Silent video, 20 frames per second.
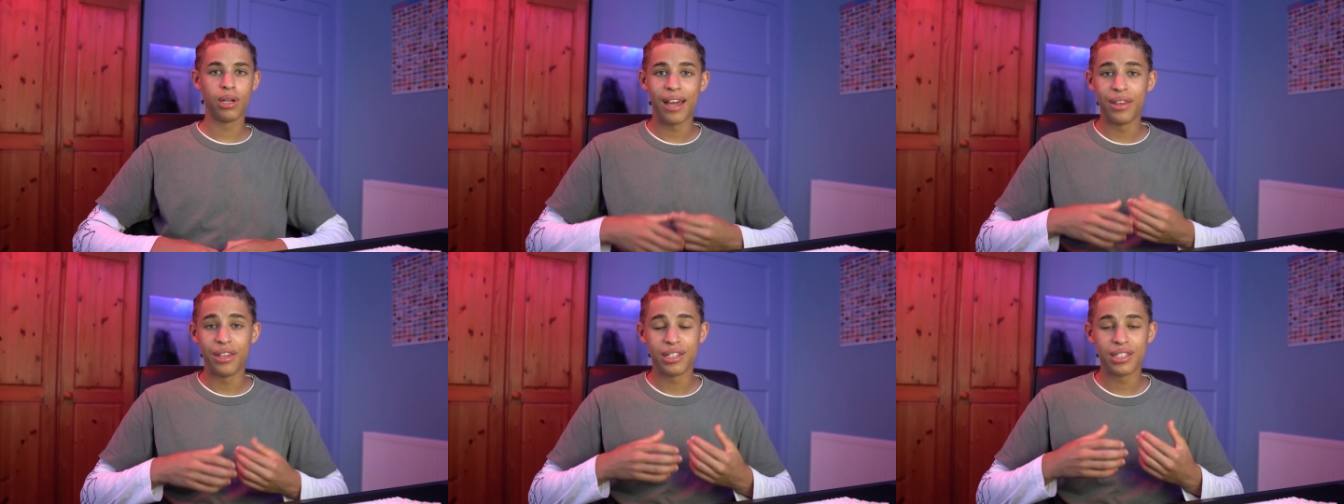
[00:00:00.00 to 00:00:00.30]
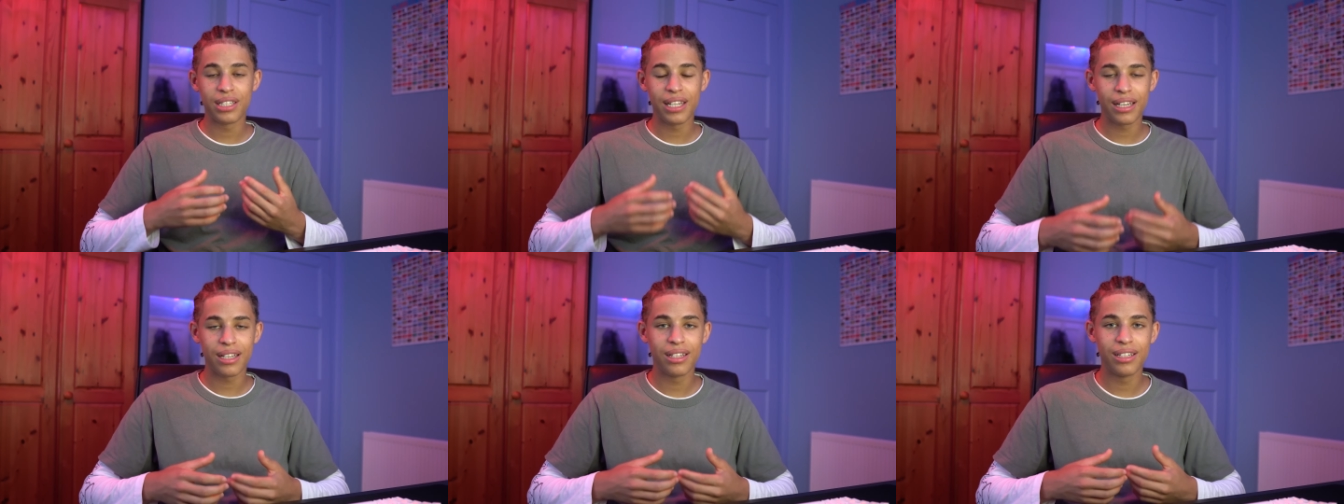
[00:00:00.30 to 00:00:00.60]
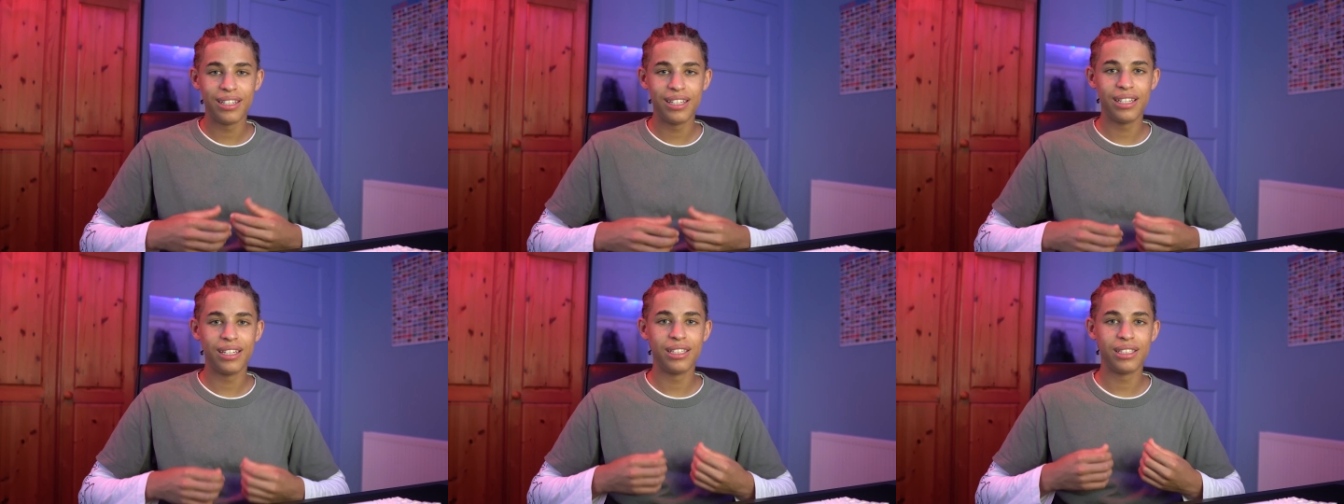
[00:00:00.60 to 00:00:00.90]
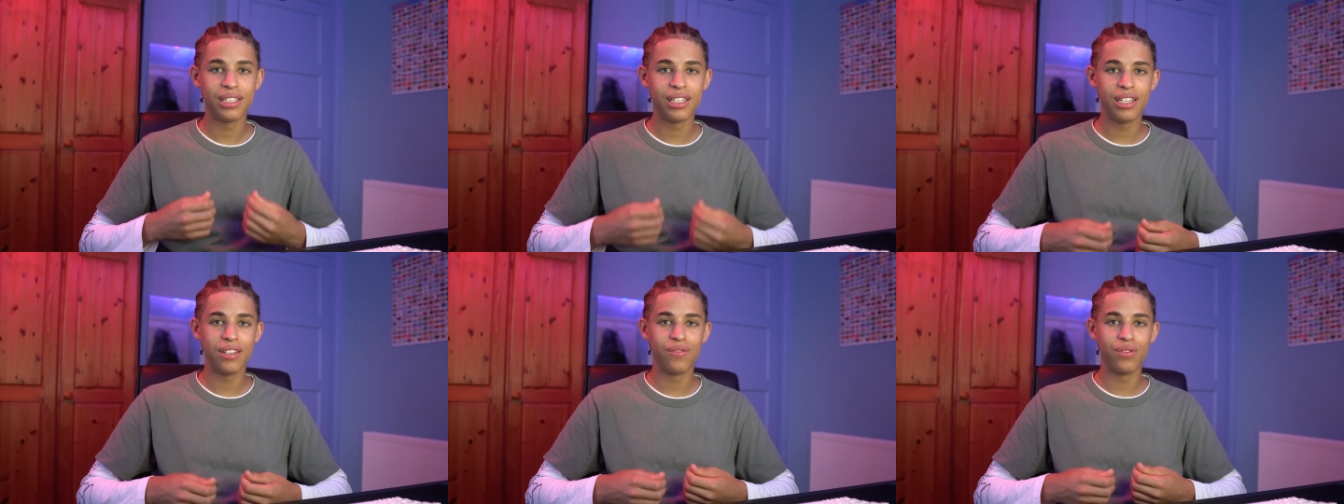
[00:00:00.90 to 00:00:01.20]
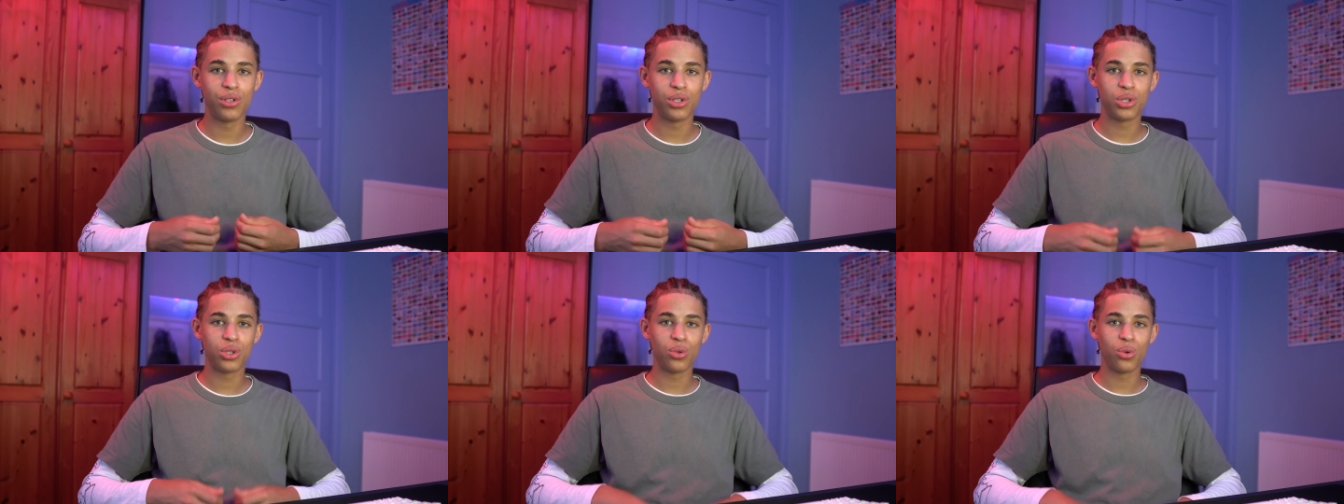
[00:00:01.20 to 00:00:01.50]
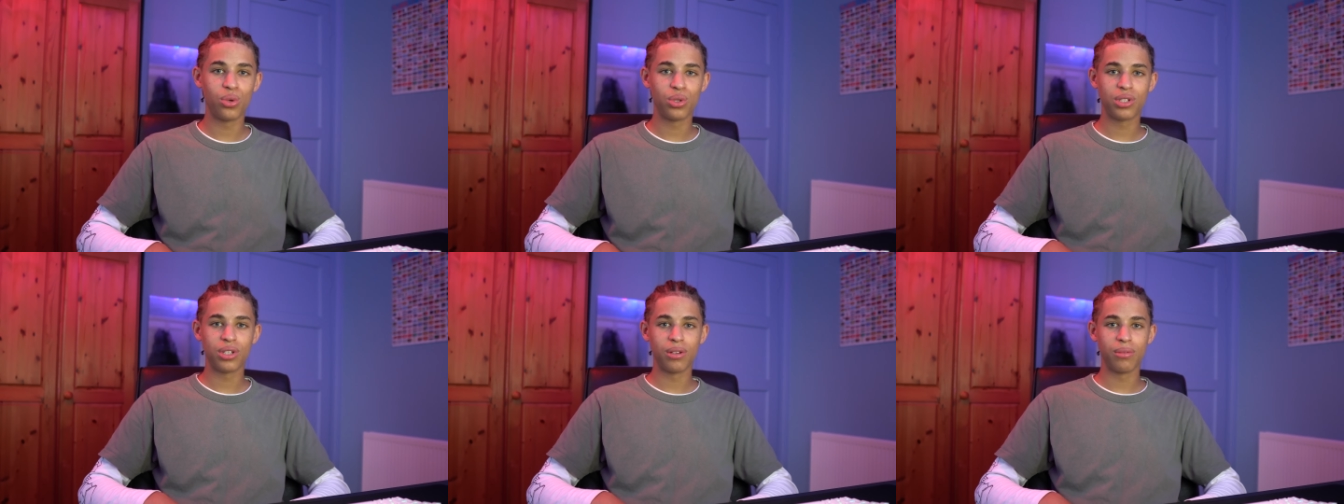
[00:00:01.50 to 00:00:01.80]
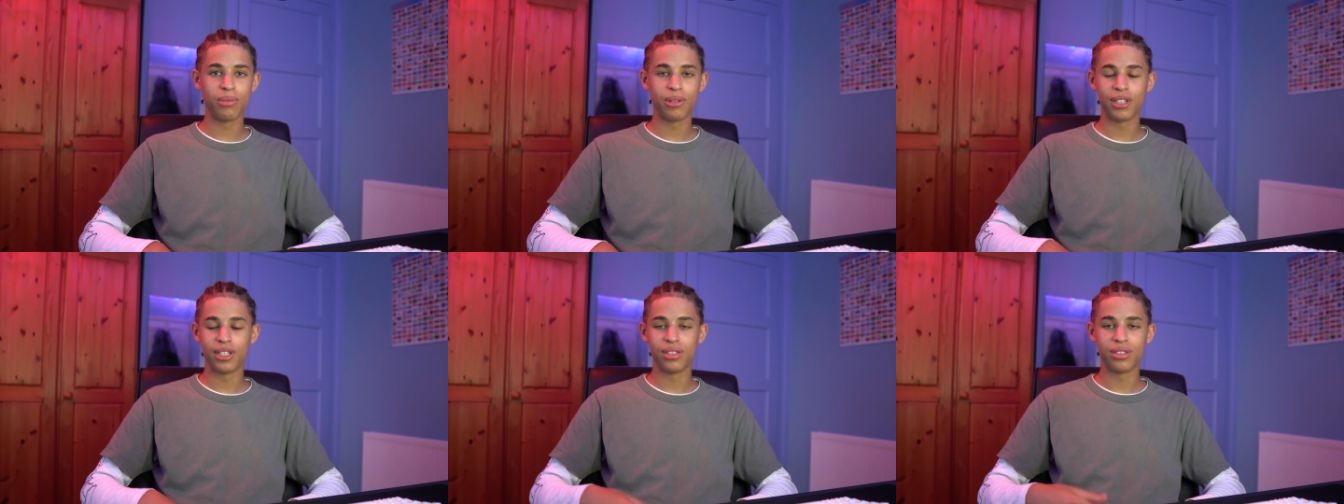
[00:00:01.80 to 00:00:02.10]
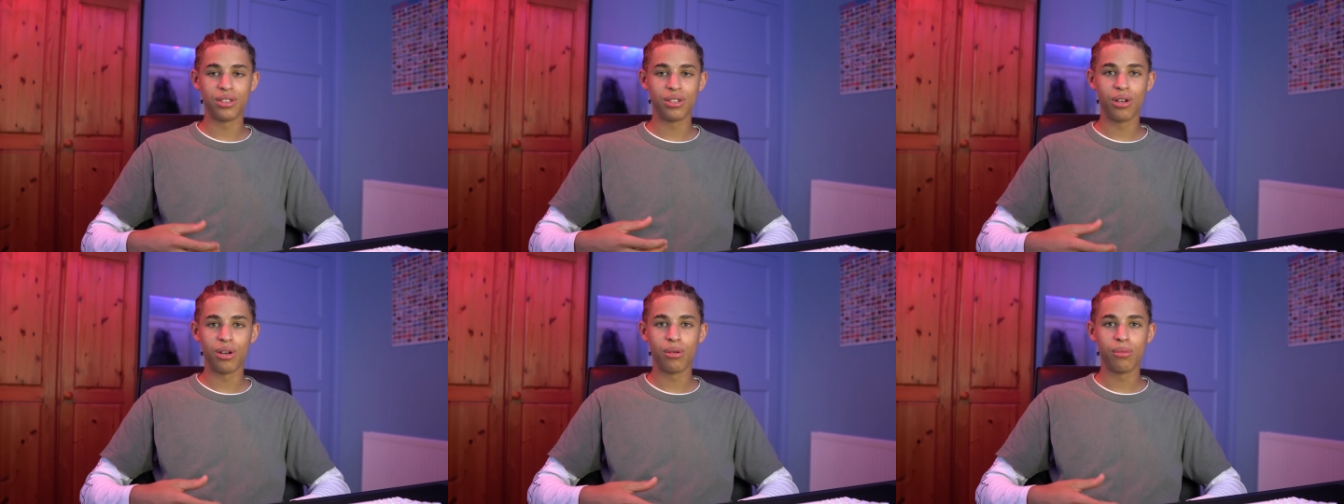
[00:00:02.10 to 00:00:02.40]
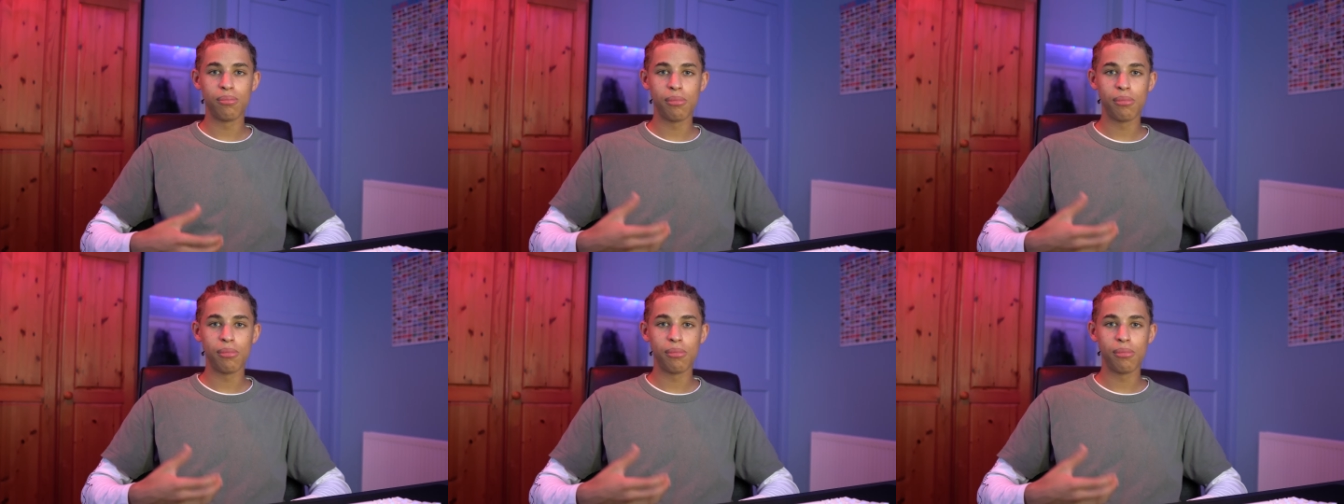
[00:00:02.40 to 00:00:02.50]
and the second year is even shorter because, you know,